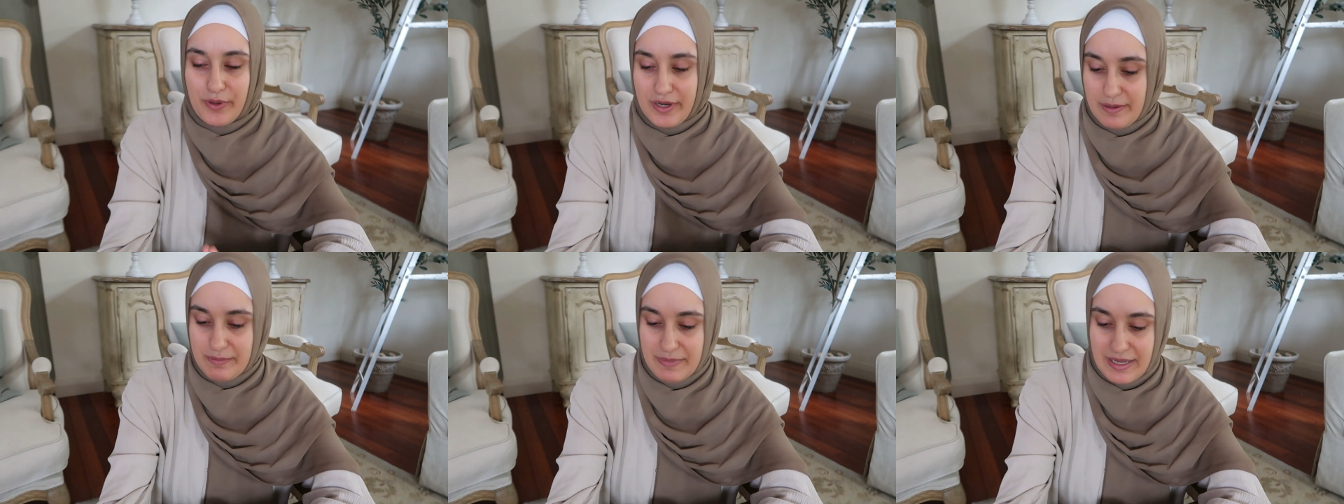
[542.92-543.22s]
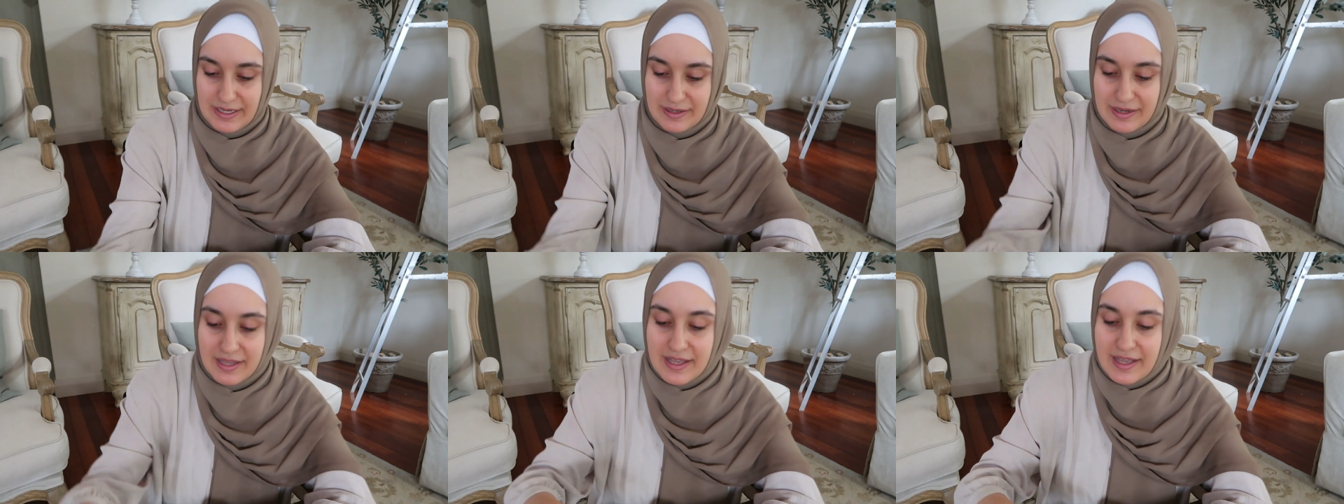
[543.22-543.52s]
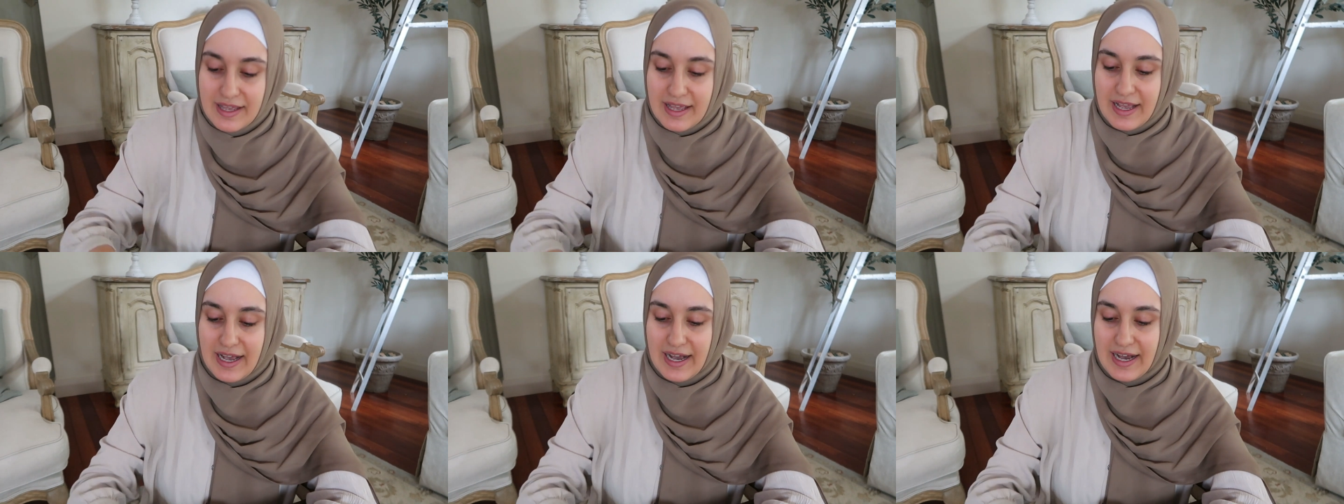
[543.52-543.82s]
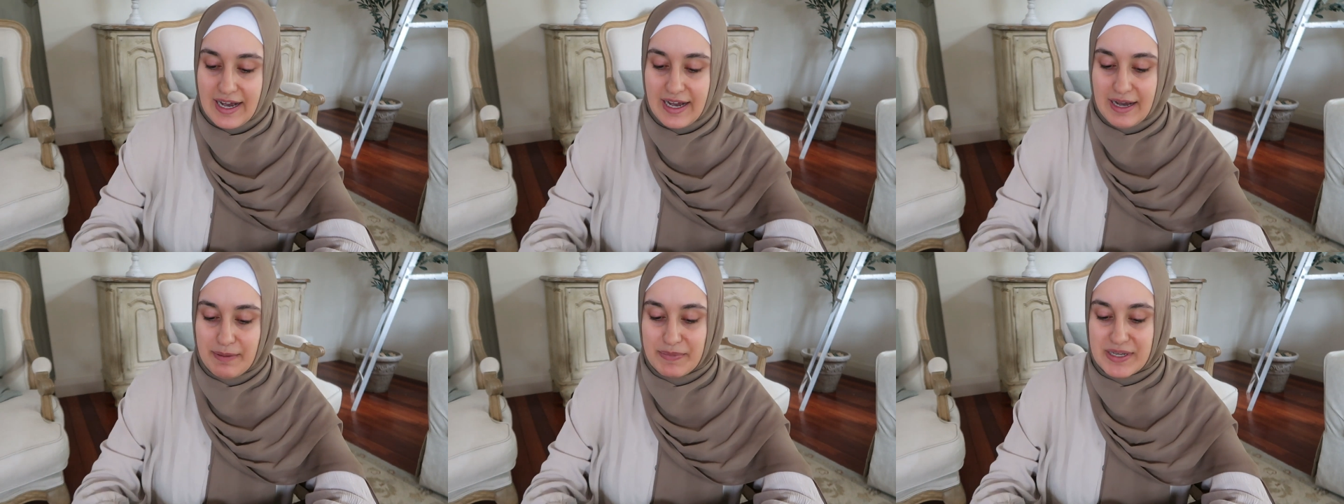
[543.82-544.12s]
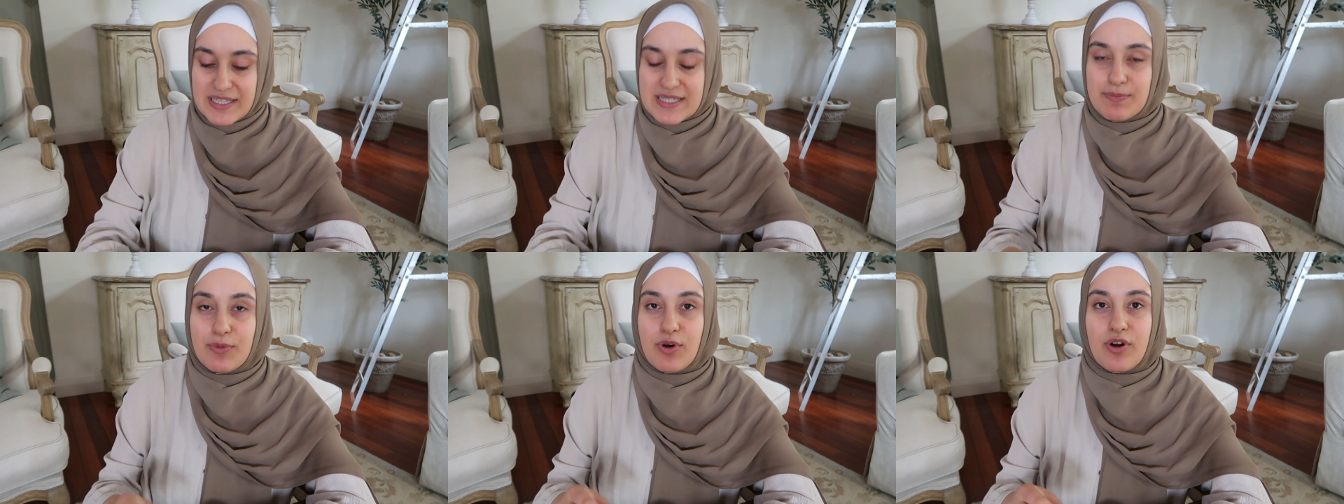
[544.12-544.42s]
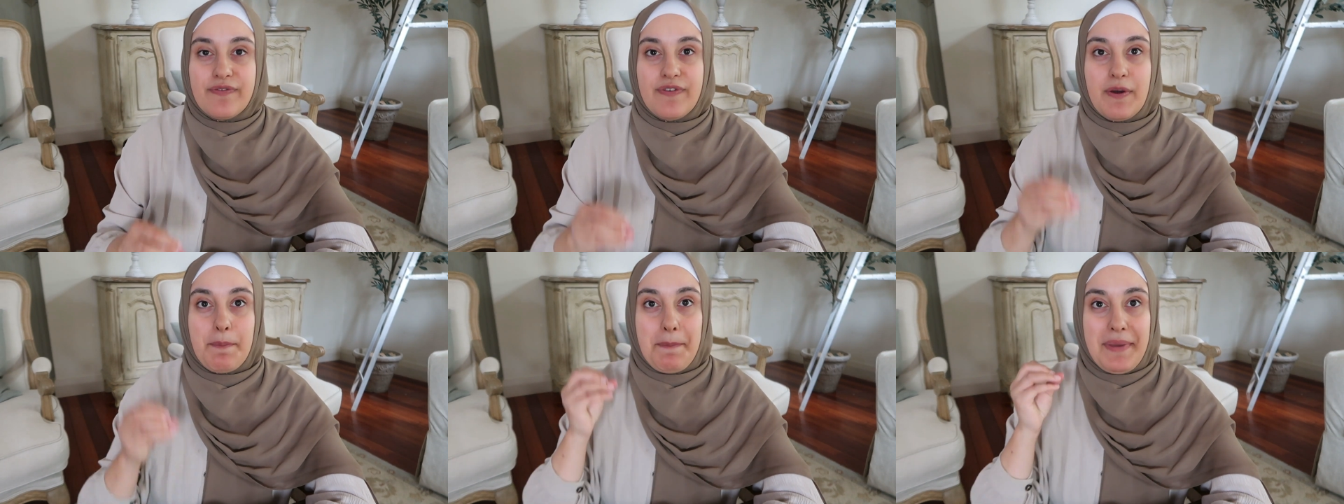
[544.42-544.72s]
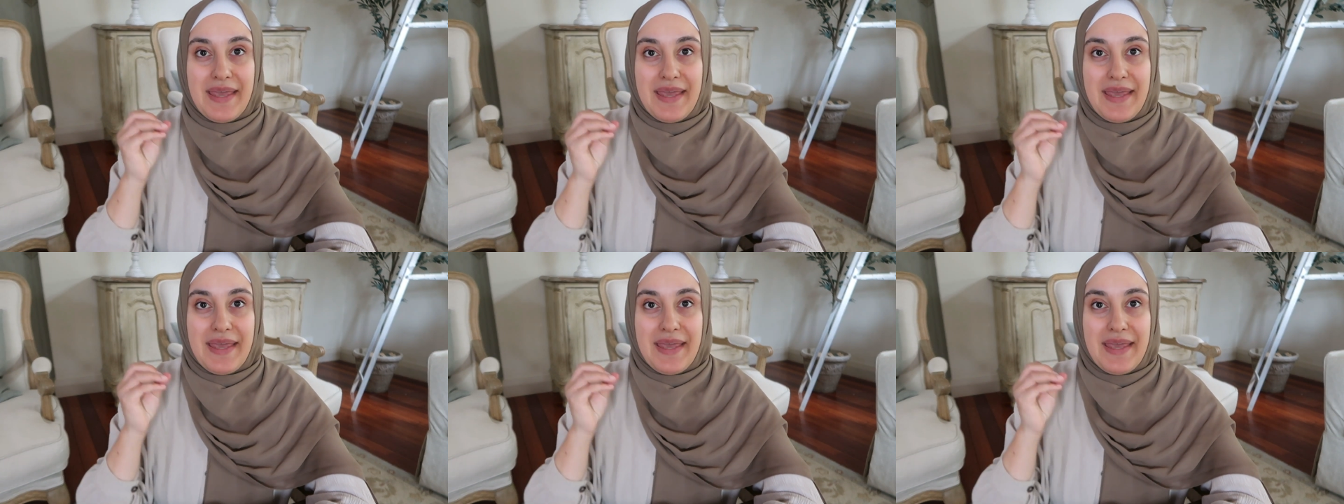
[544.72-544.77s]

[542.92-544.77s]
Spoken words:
what I mean. It's more of a